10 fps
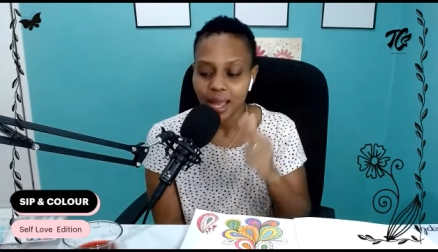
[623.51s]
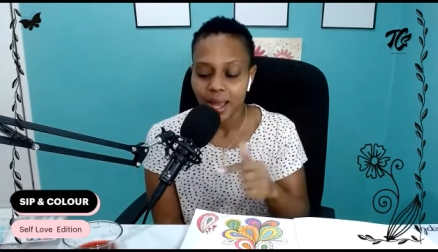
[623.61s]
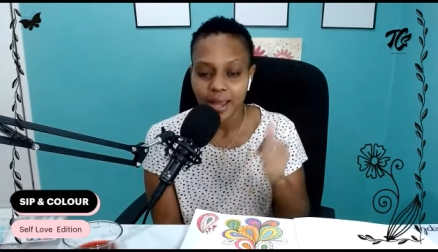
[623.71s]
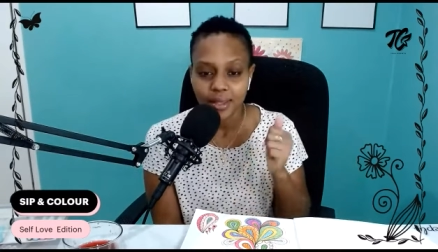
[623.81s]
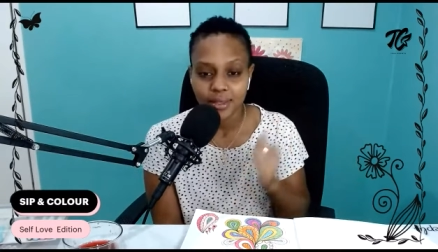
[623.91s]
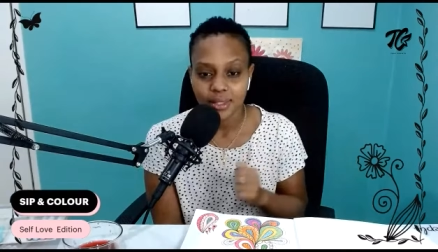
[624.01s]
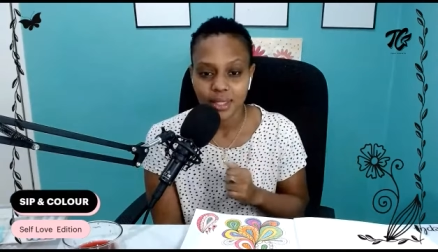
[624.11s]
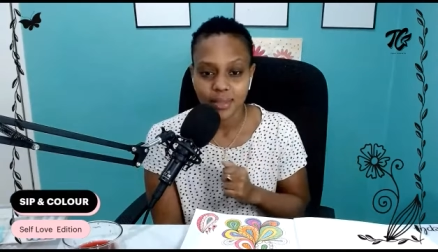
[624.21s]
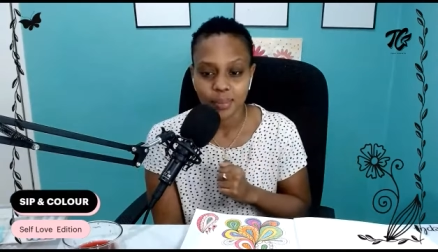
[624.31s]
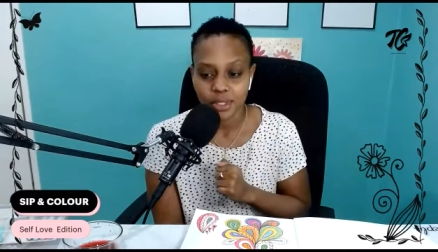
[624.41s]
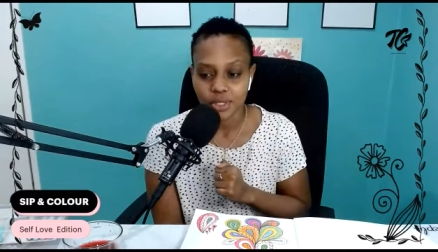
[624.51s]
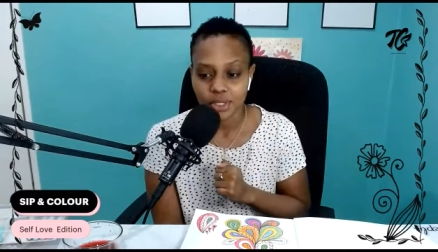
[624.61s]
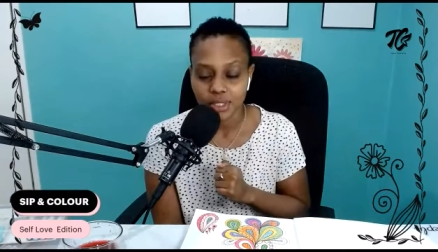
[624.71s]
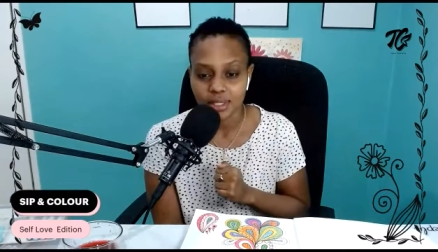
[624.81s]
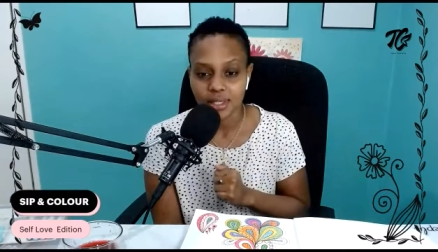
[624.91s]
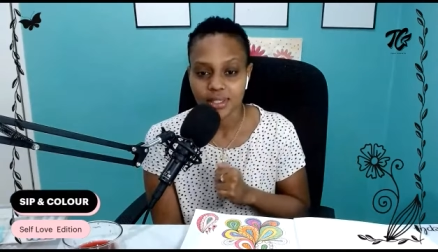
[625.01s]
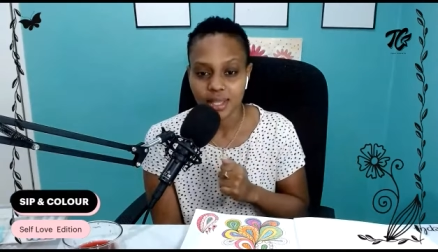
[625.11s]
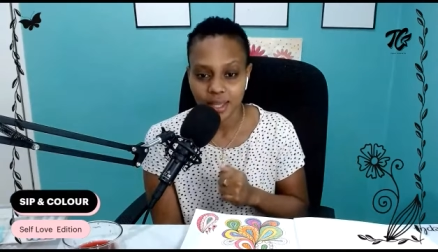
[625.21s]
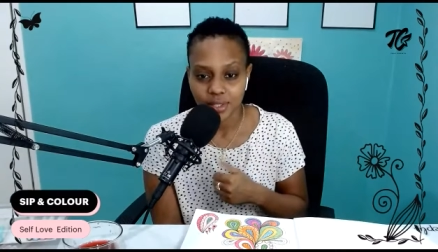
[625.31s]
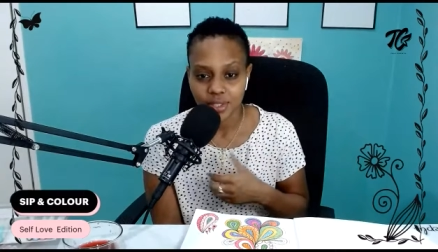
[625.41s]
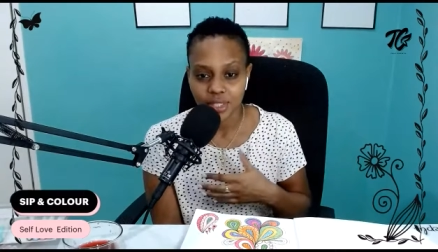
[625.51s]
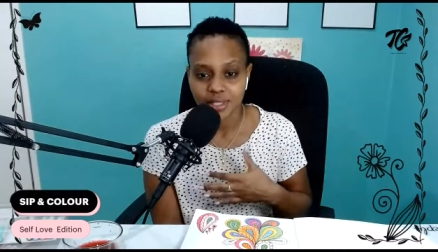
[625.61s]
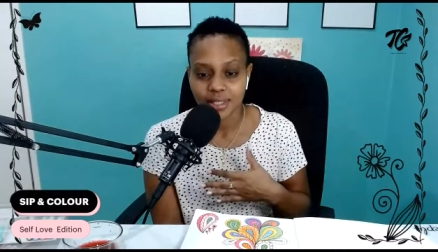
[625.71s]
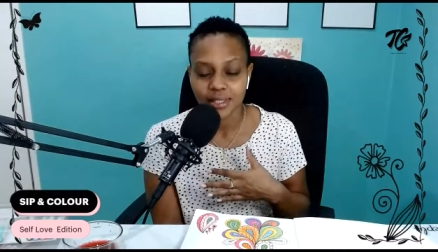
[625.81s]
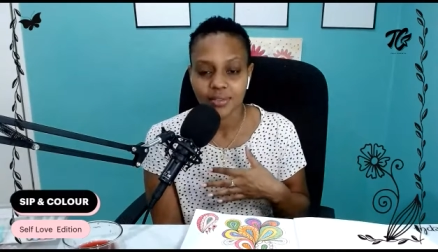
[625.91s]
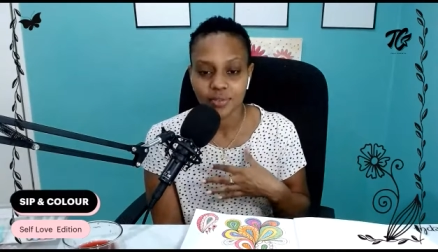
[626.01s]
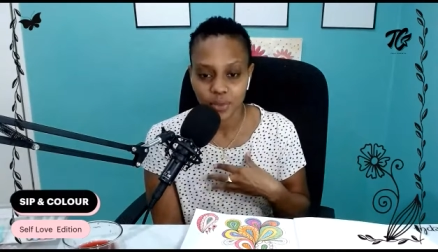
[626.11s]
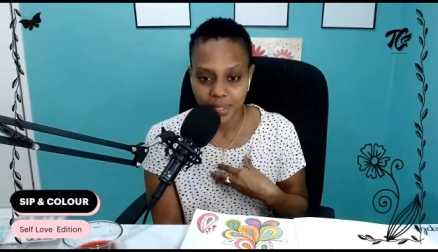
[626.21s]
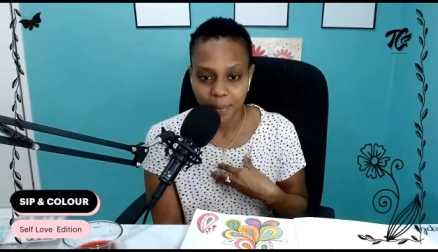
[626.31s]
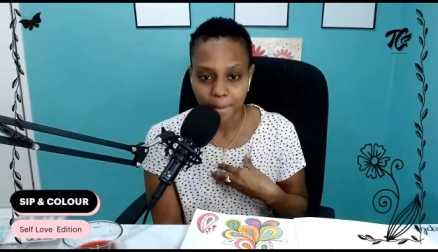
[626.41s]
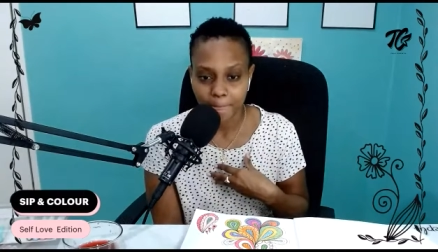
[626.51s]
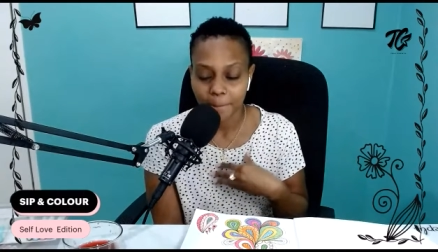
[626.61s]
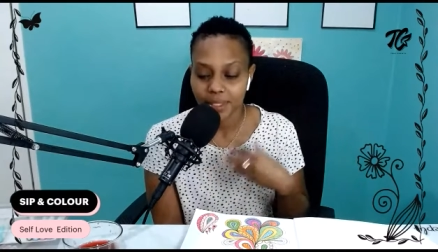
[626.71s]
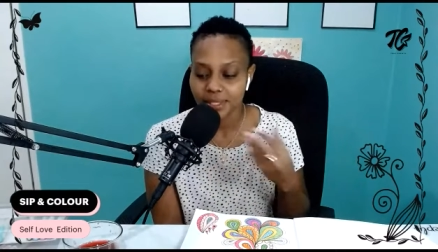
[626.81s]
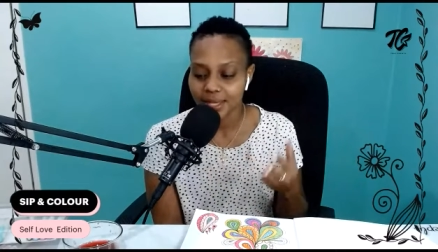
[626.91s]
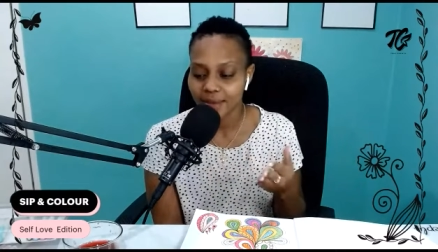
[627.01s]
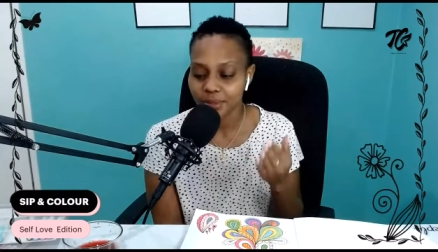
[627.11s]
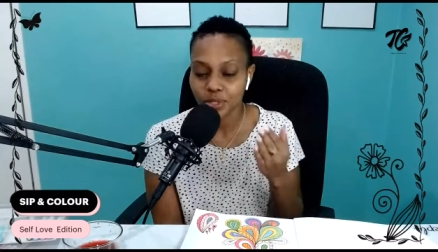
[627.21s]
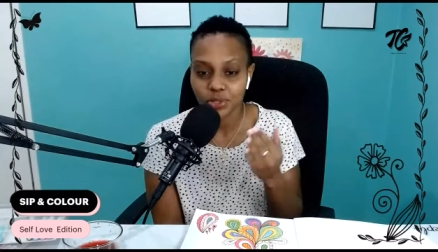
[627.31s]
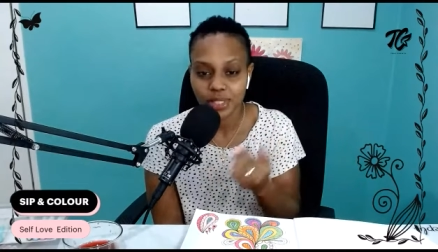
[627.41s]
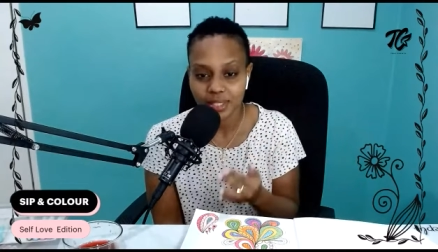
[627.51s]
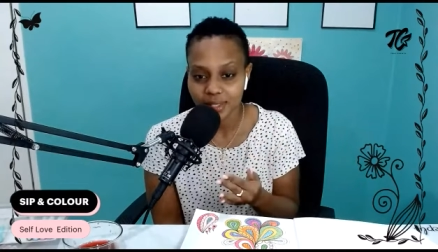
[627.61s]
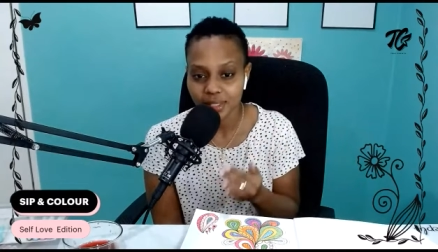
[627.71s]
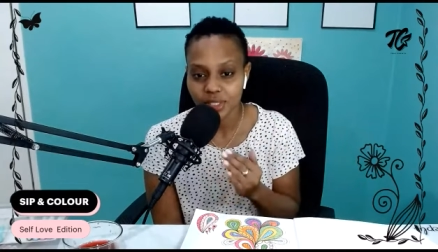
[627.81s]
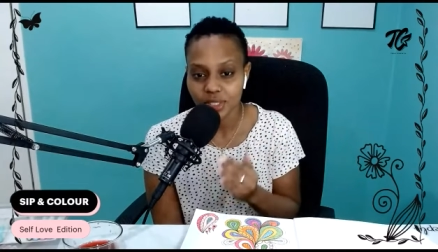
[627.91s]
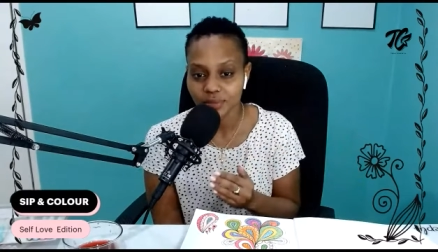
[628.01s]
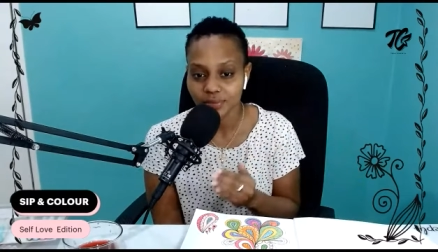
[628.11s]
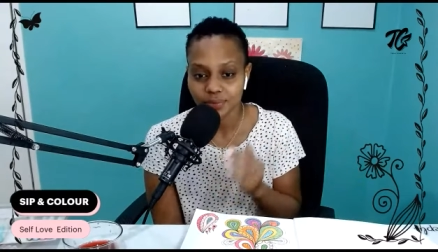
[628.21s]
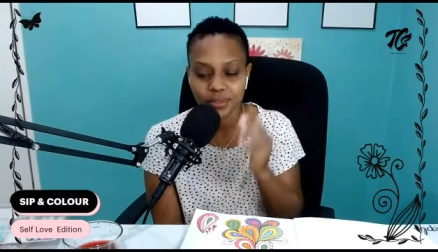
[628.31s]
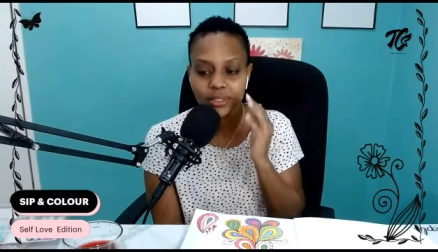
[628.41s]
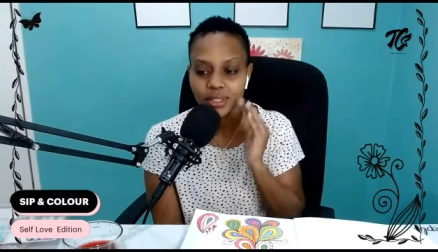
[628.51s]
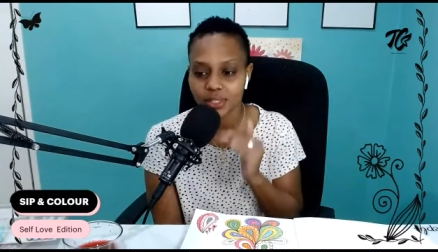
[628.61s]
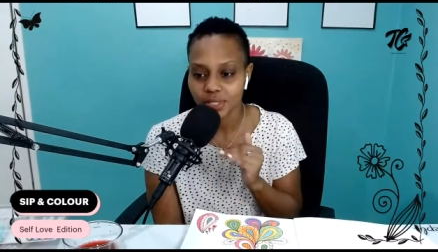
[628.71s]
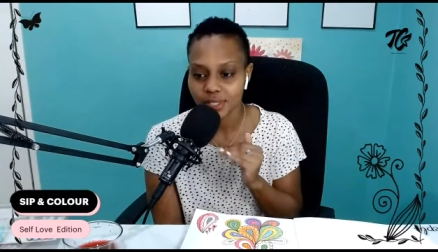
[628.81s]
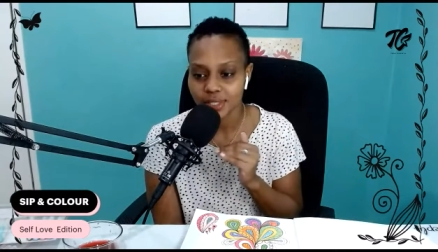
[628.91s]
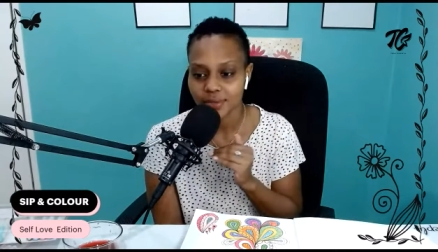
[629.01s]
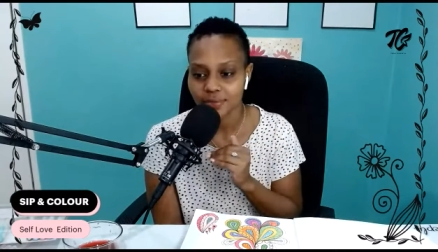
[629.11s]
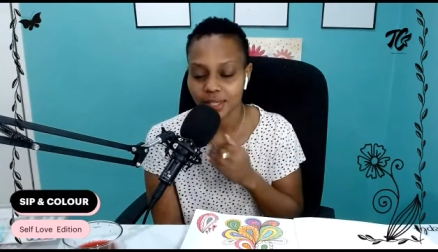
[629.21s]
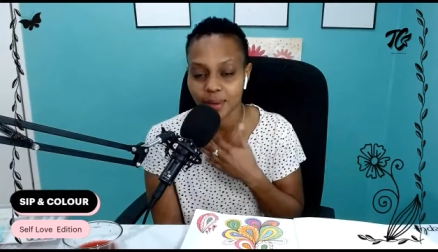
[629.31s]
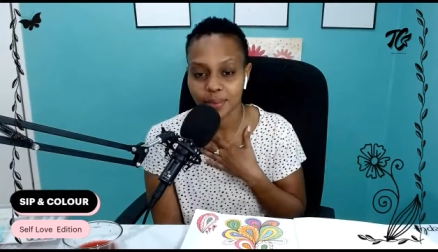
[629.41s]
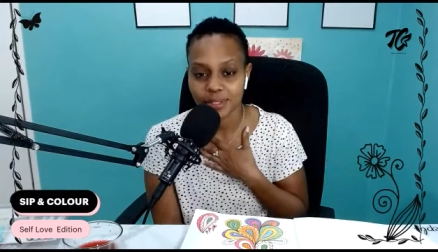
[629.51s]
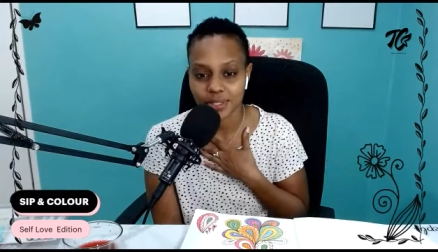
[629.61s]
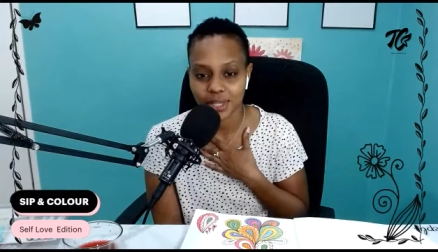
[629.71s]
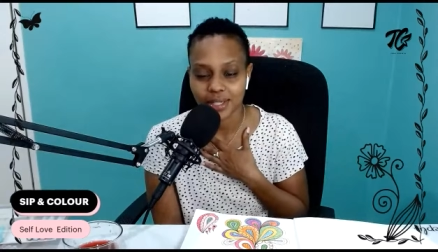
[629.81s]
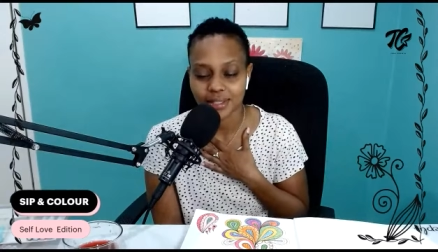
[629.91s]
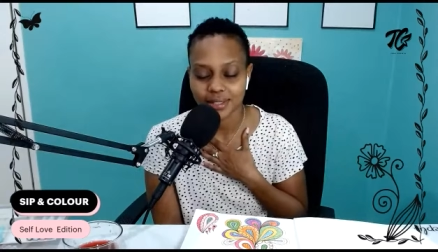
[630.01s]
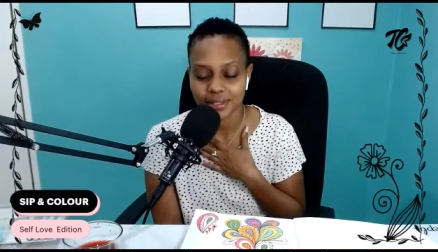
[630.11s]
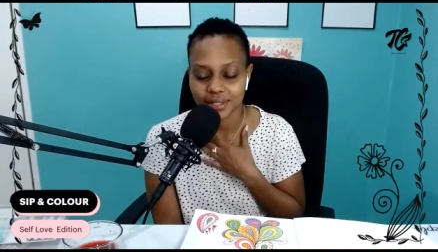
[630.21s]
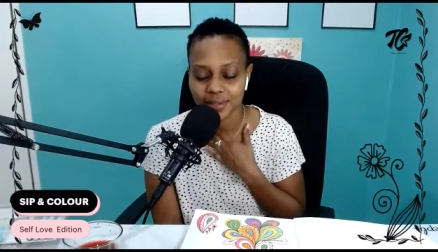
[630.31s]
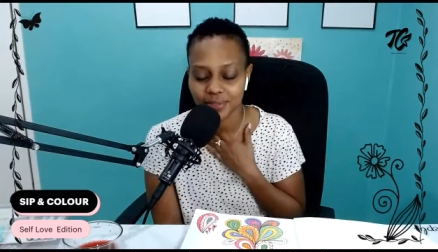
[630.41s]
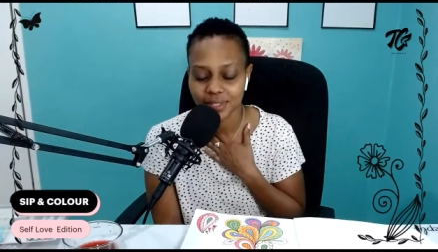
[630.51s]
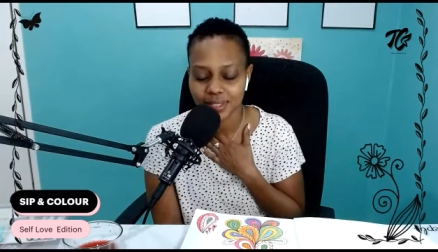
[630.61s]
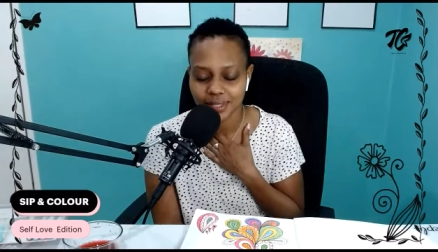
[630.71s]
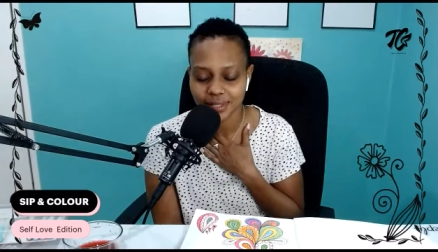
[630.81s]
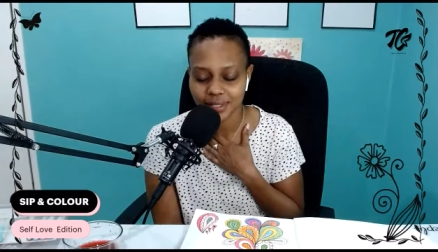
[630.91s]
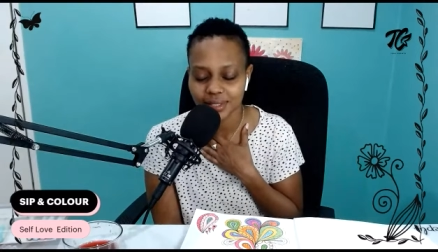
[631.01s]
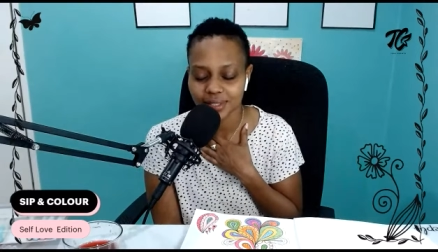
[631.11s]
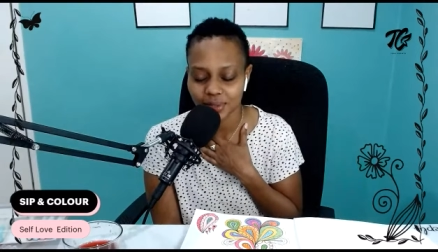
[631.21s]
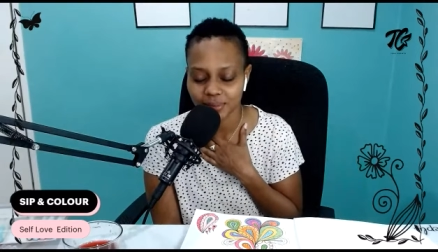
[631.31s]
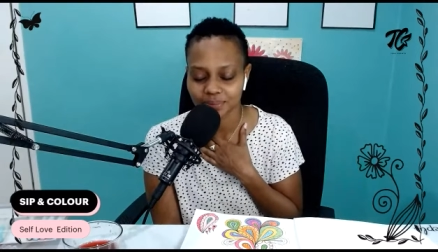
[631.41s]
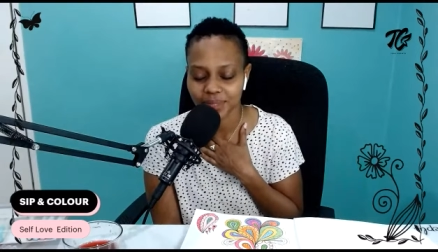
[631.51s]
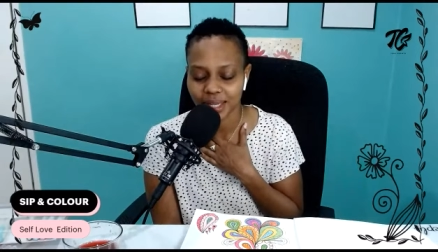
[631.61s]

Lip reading: I think punching is an energetic leak for me because I've been drinking this shit. Sorry, Sevi. I apologize. Sevi is 6 and he's on.